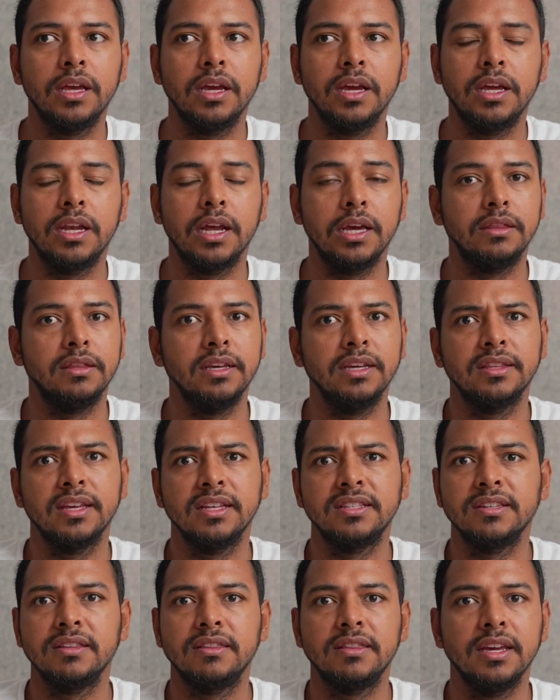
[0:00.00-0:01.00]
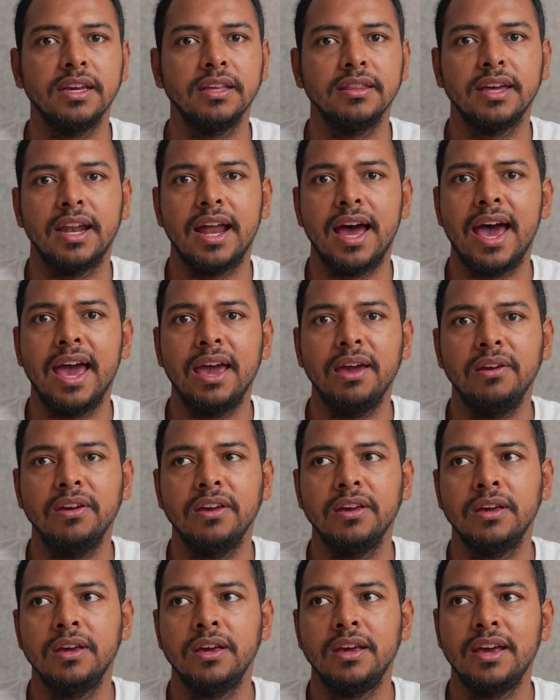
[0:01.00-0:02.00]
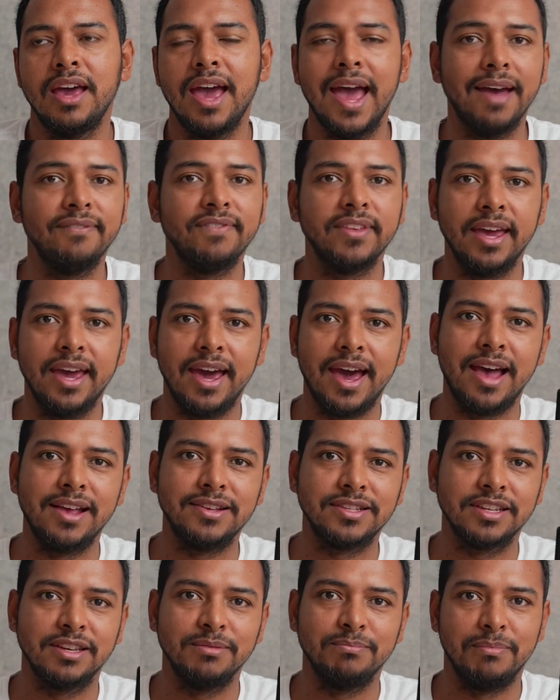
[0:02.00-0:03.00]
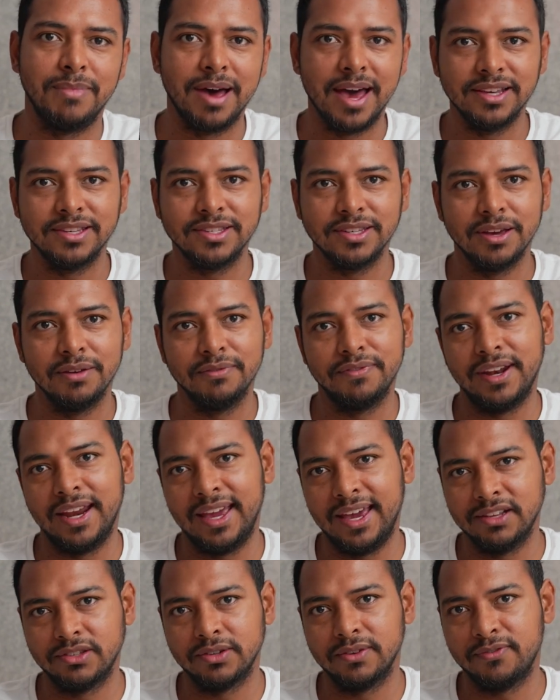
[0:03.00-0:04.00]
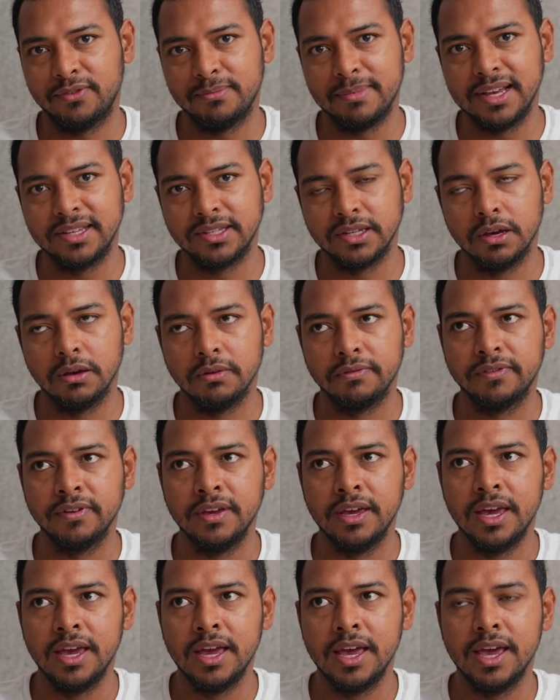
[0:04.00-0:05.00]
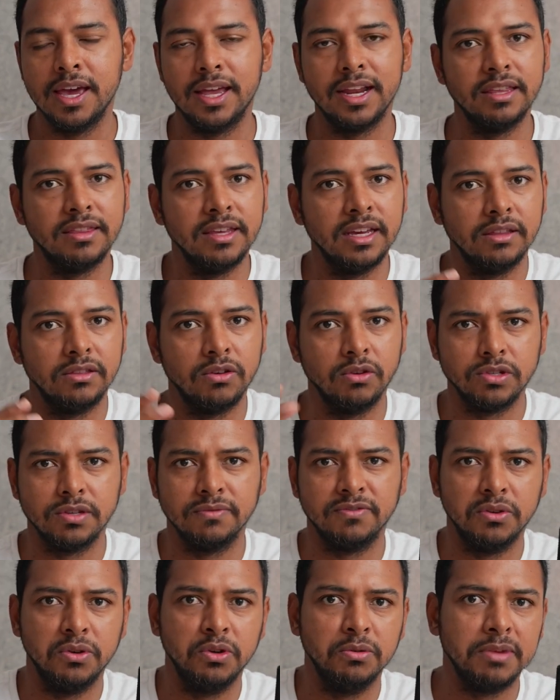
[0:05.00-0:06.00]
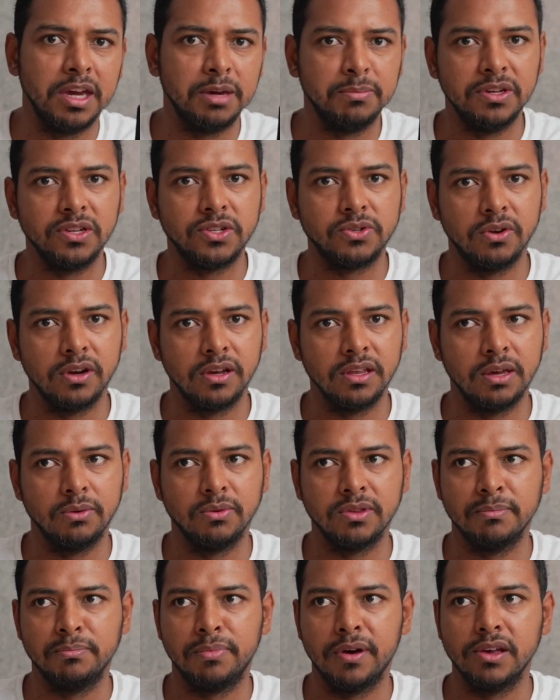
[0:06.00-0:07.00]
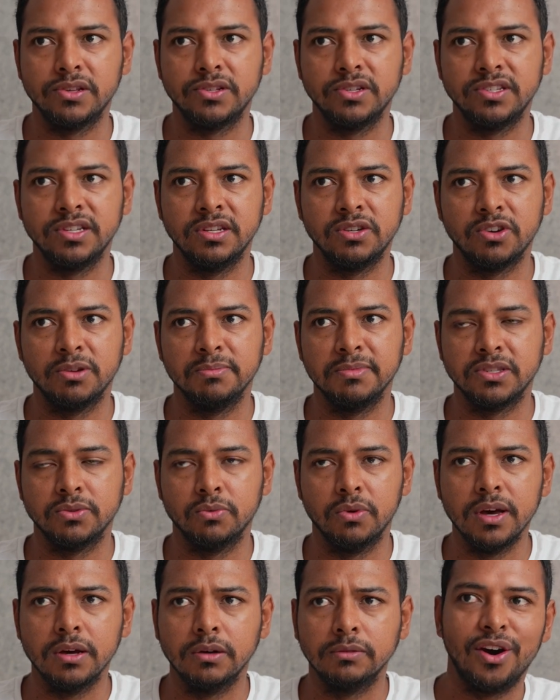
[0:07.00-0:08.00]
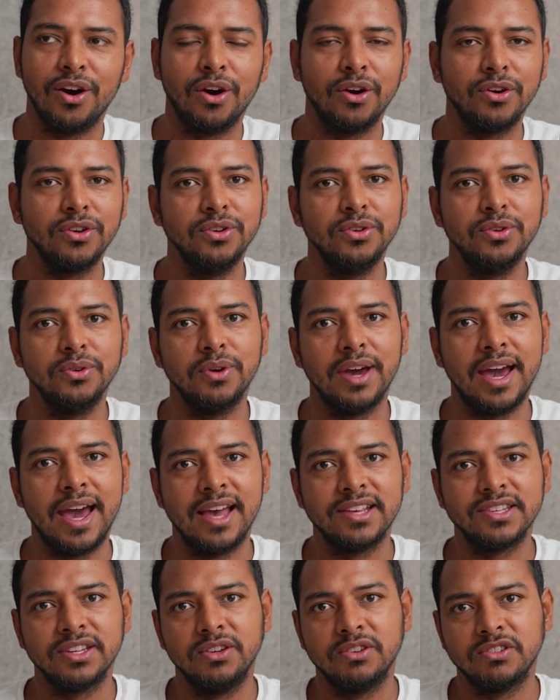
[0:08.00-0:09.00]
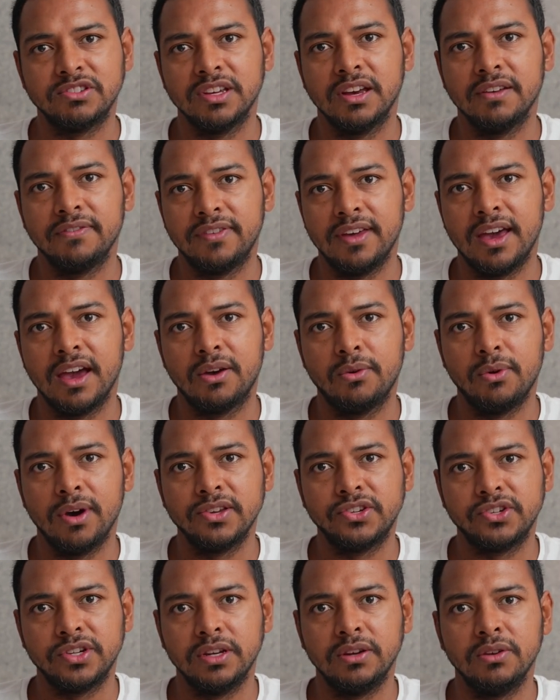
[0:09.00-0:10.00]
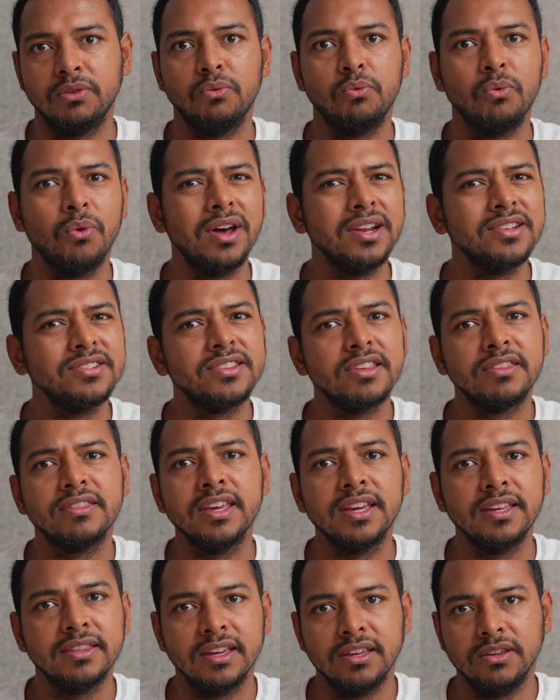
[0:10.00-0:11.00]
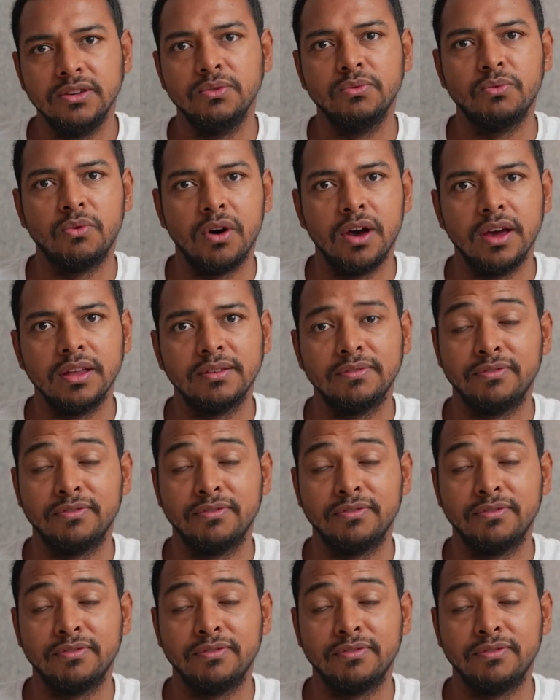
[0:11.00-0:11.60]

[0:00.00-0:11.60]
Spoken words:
And I think that's a thing that I have to ask myself and answer for myself. And I think those of you who may be struggling with imposter syndrome as well, are you asking yourself that question? What is the thing that you want?